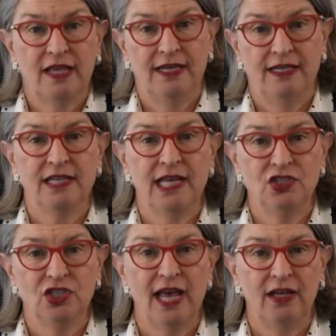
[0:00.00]
that
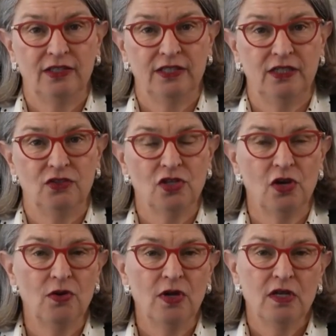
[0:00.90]
intentionality.
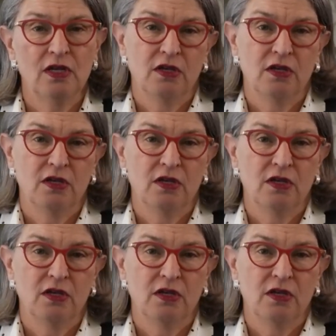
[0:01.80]
So,